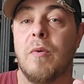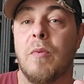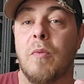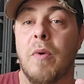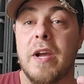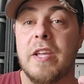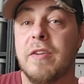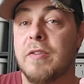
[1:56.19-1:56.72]

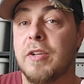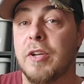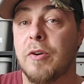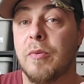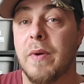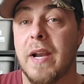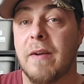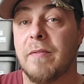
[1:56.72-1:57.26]
what you do
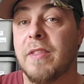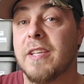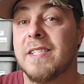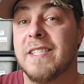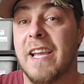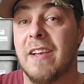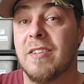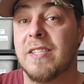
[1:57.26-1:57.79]
whenever the
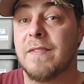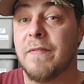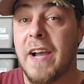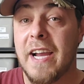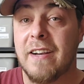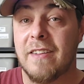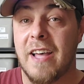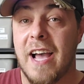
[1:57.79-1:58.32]
sale is
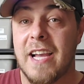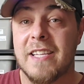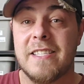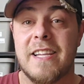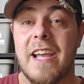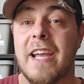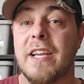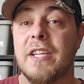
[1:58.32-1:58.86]
finalized
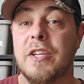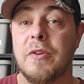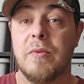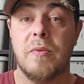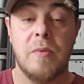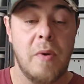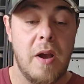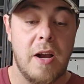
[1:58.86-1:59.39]
and
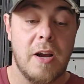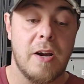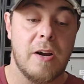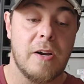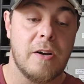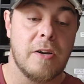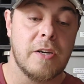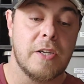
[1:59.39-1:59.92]
you
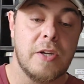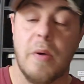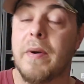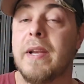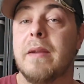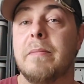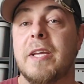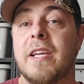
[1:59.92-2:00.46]
are
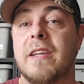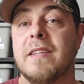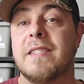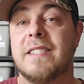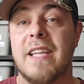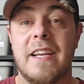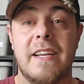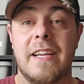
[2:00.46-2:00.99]
going to be
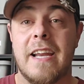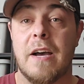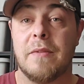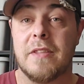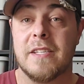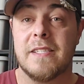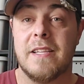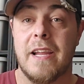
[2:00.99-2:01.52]
sending out
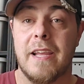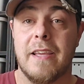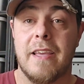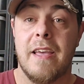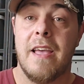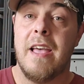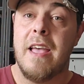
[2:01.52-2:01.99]
the snake.